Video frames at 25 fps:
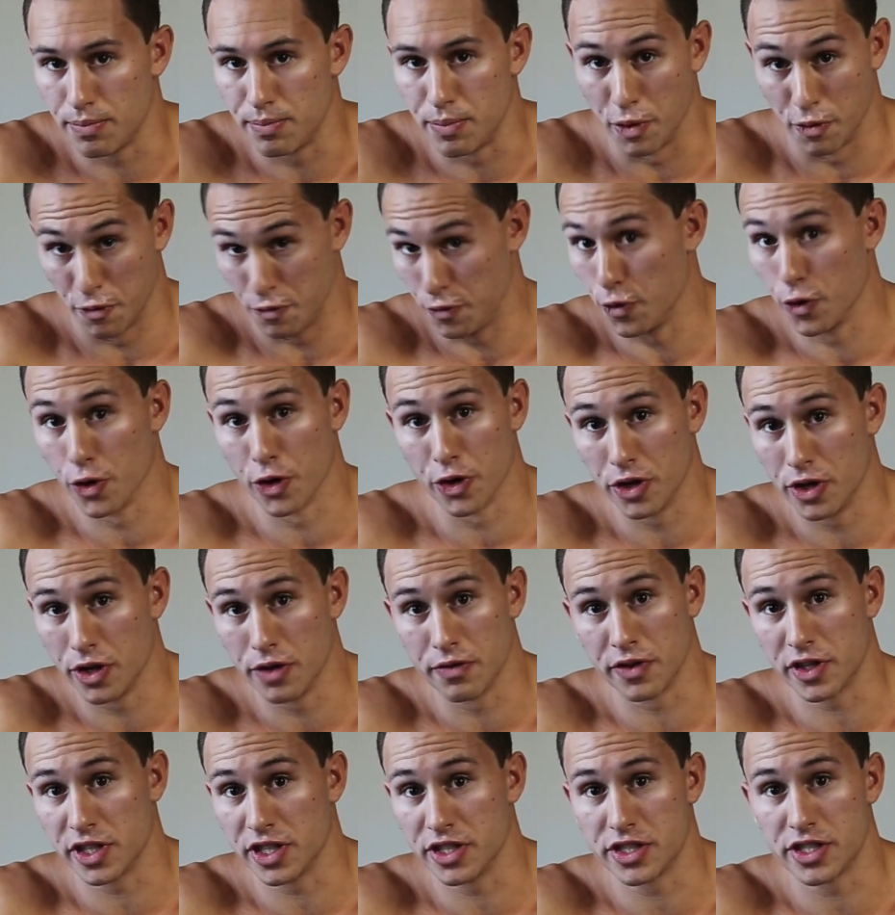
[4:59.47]
before
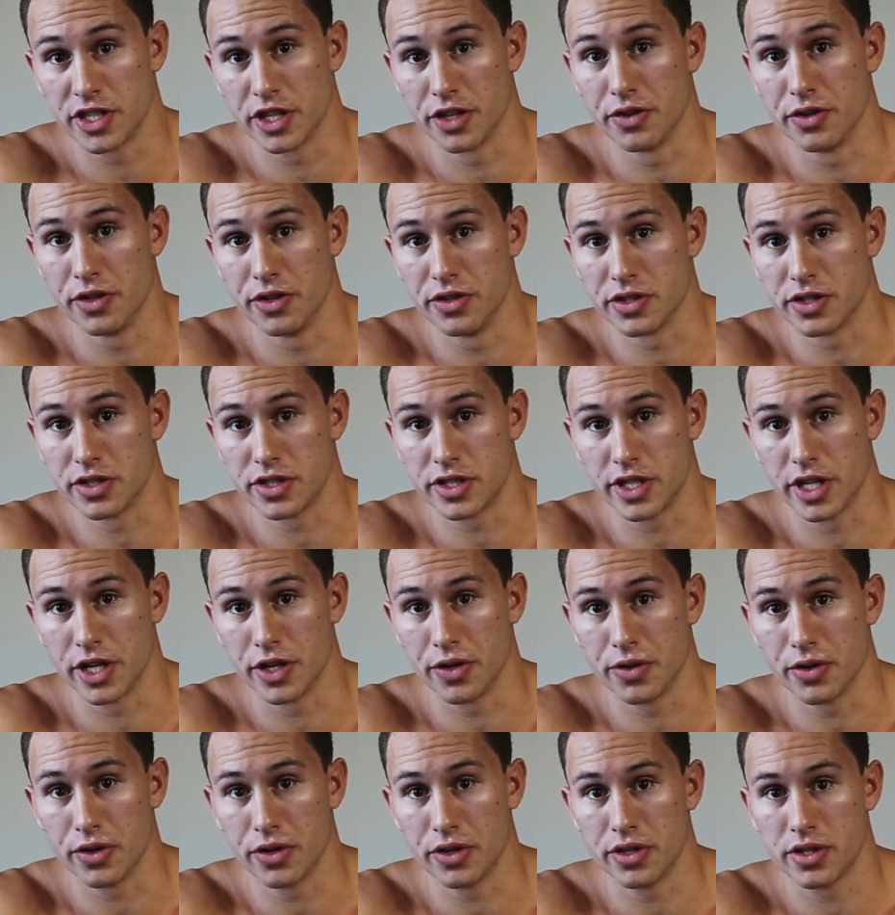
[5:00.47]
you even consider using
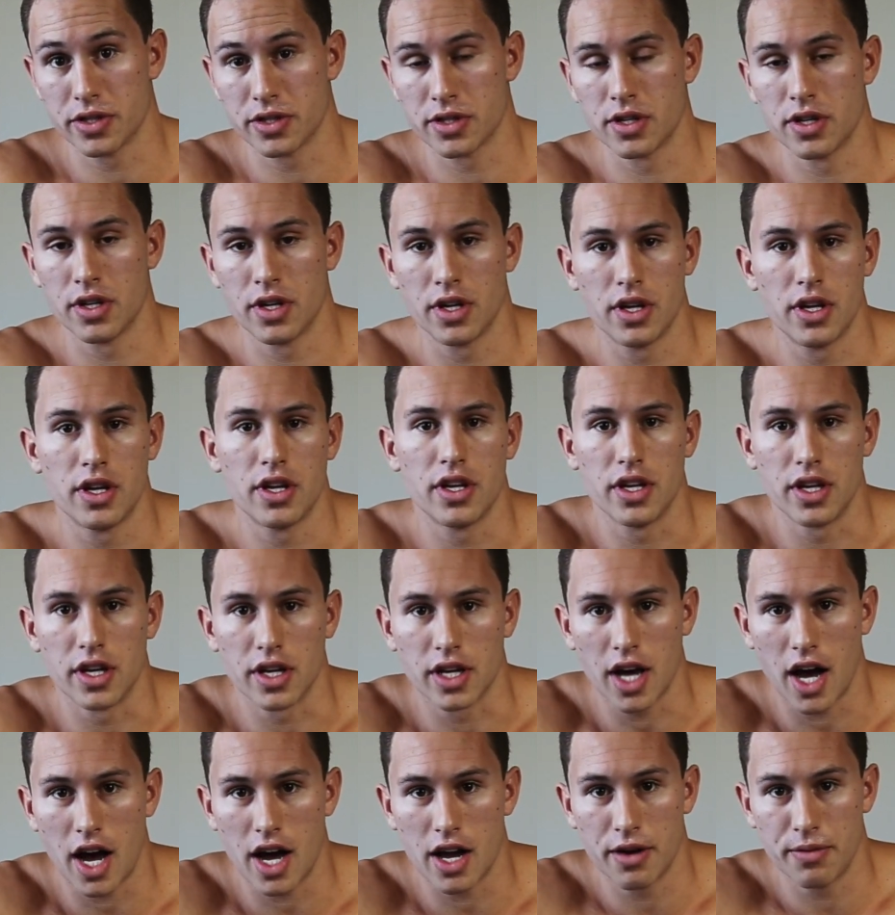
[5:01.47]
steroids,
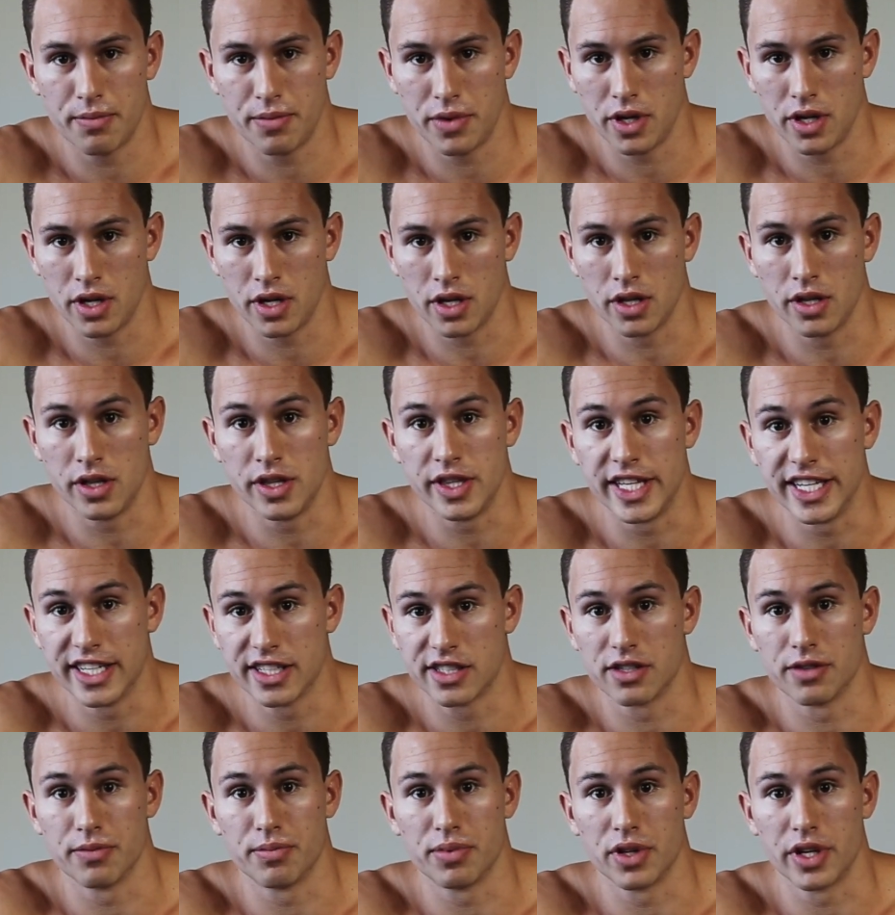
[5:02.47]
you gotta be
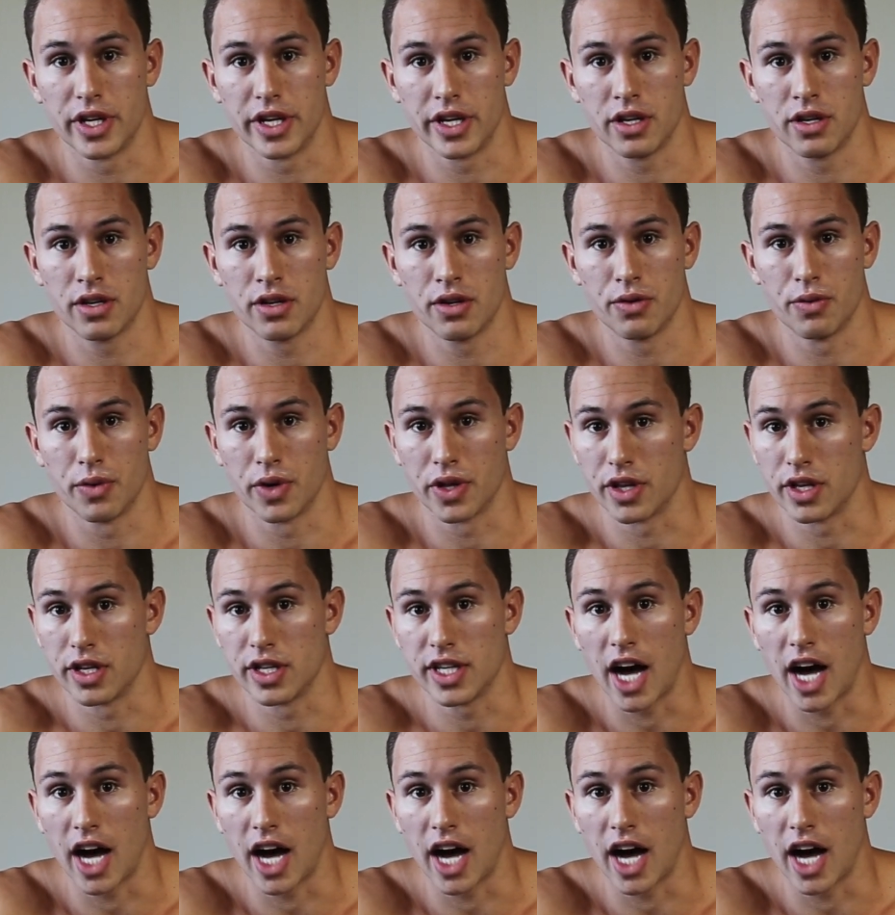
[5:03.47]
disciplined with a